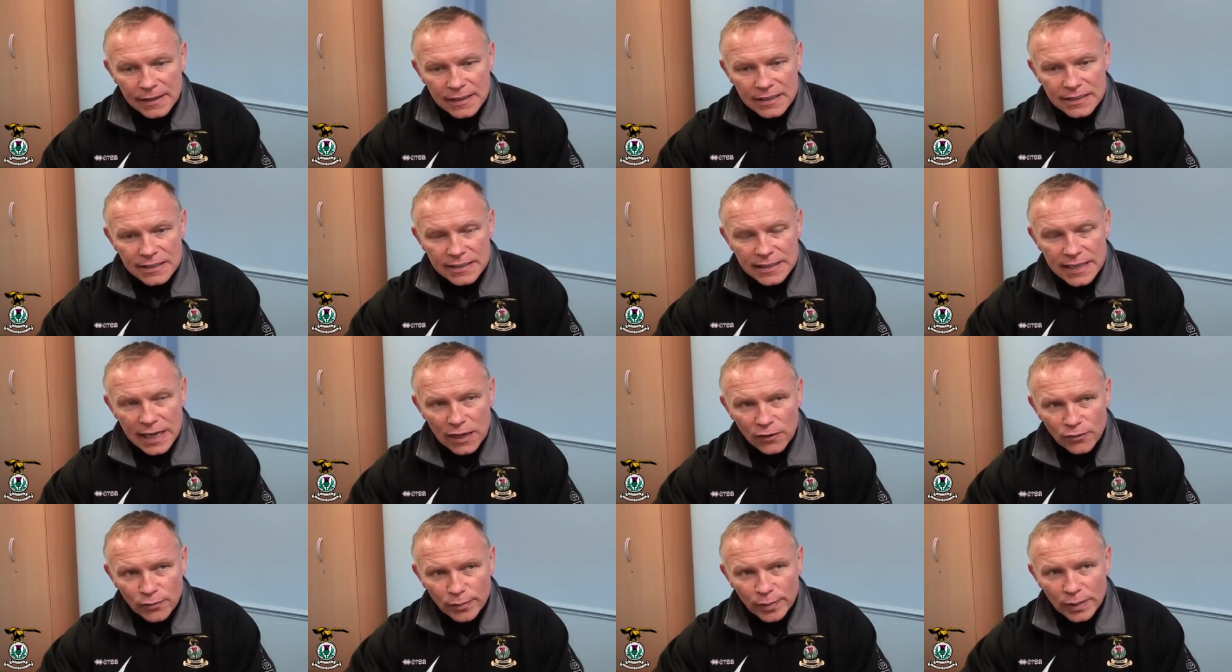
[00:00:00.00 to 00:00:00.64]

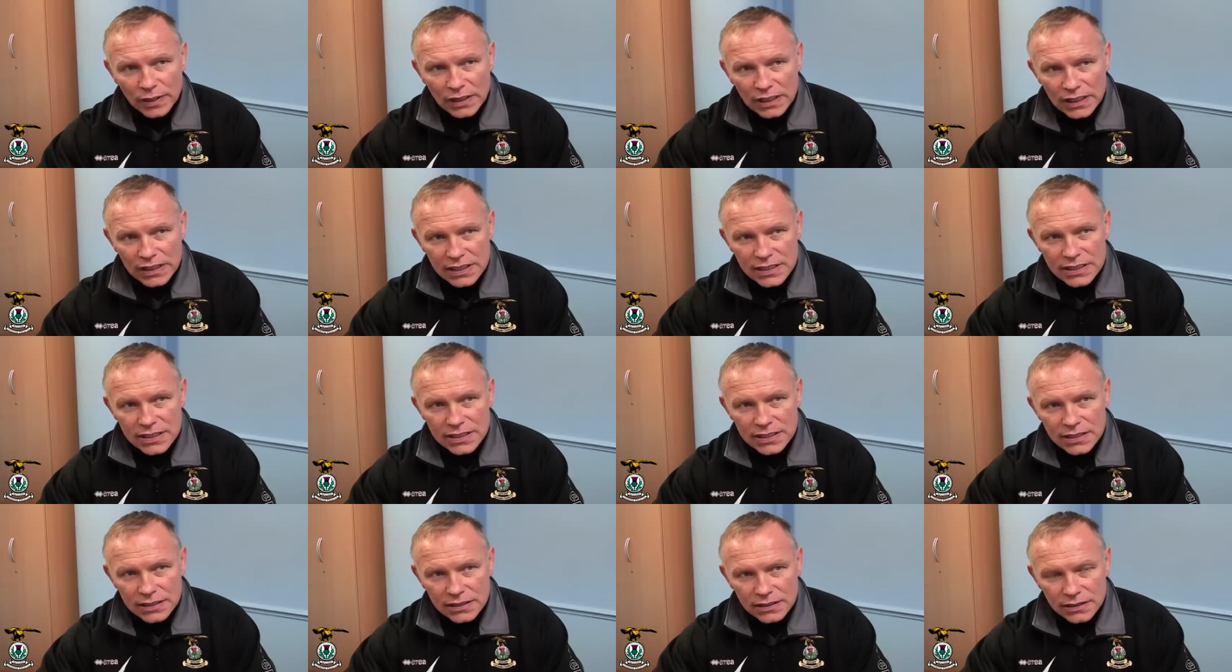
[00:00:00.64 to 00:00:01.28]

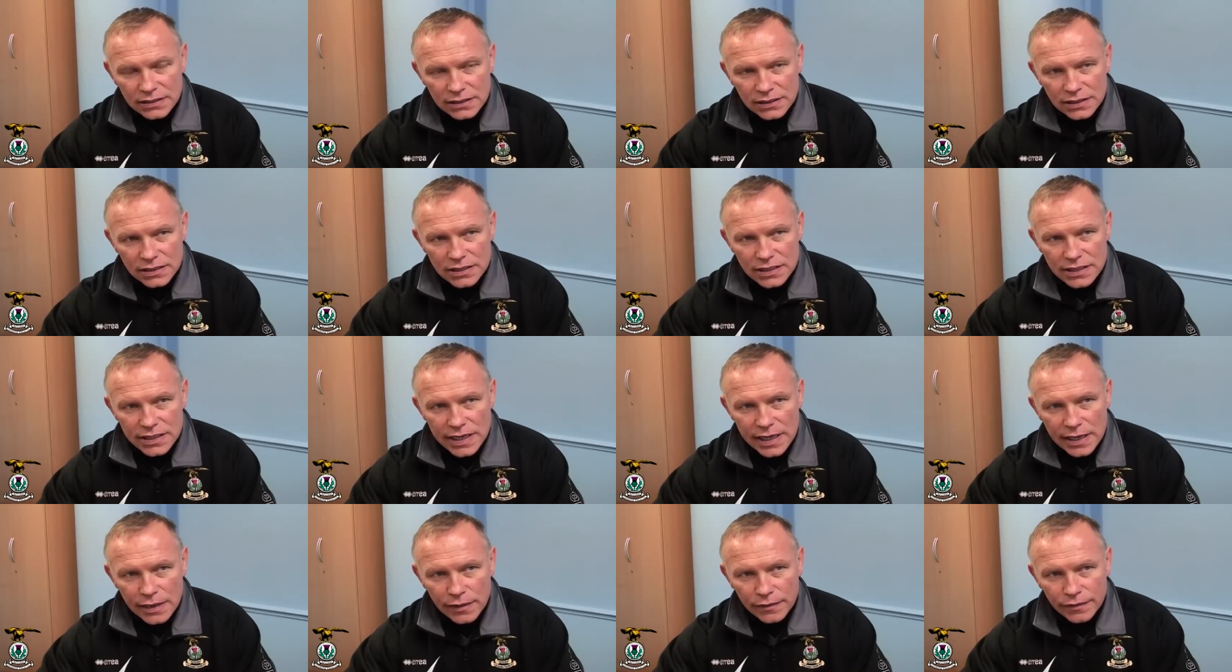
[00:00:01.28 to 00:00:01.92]
Self-police
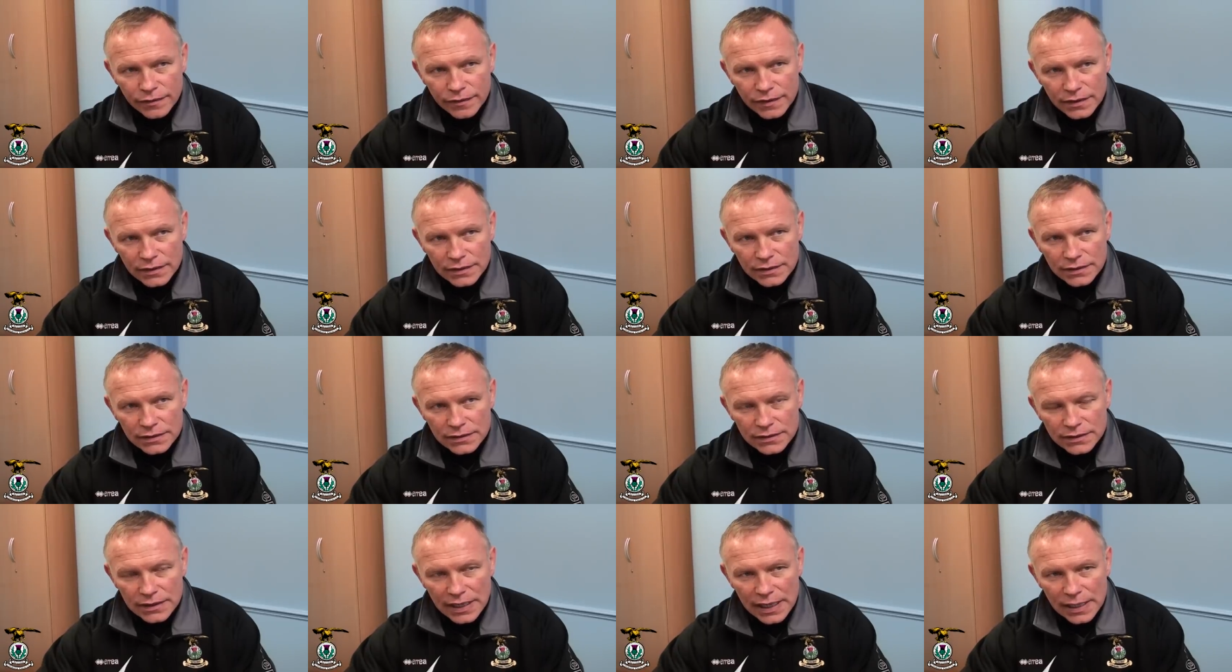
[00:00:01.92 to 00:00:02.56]
themselves
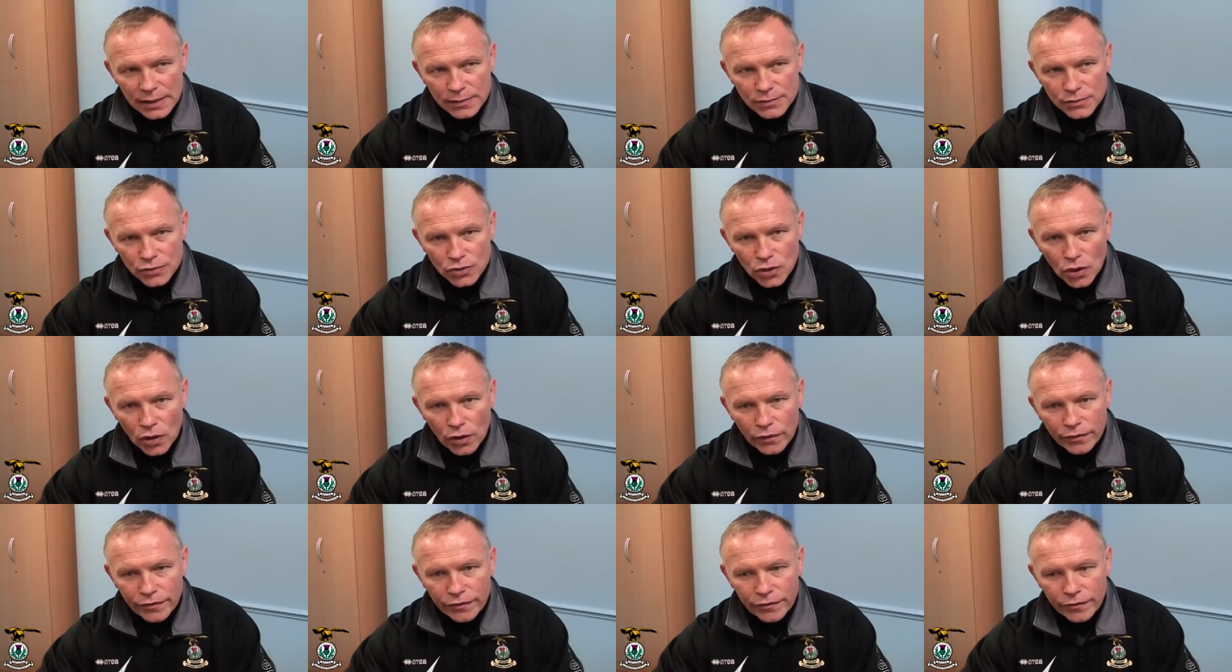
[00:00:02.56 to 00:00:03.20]
in terms
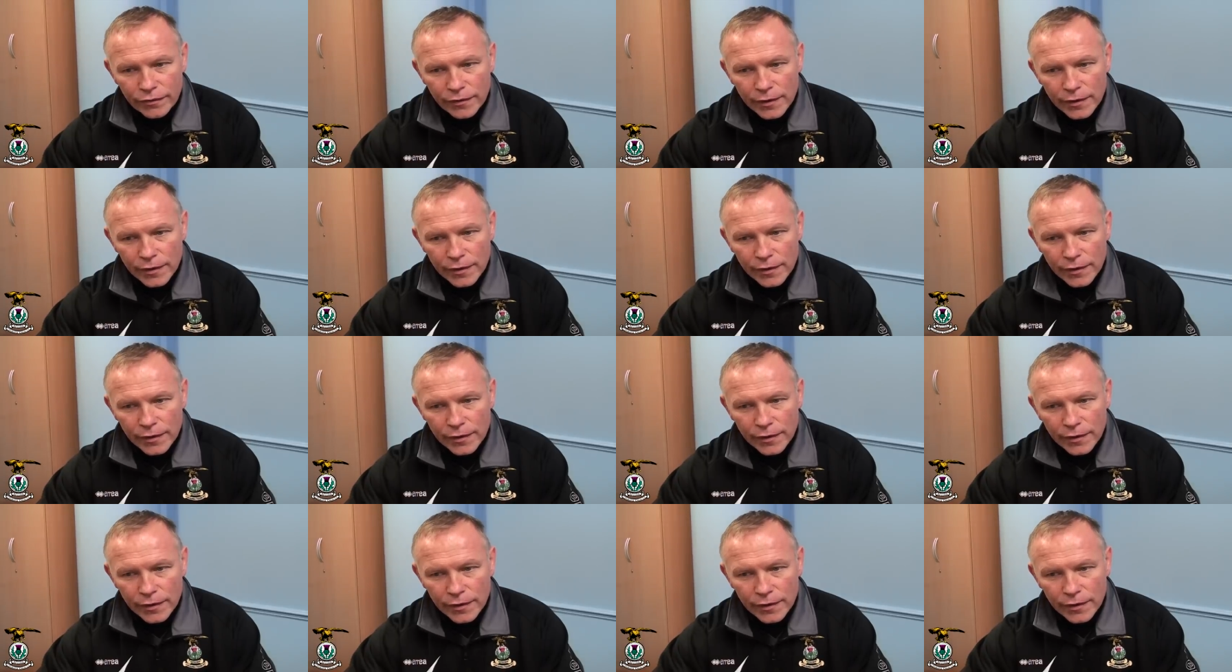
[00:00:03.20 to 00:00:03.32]
of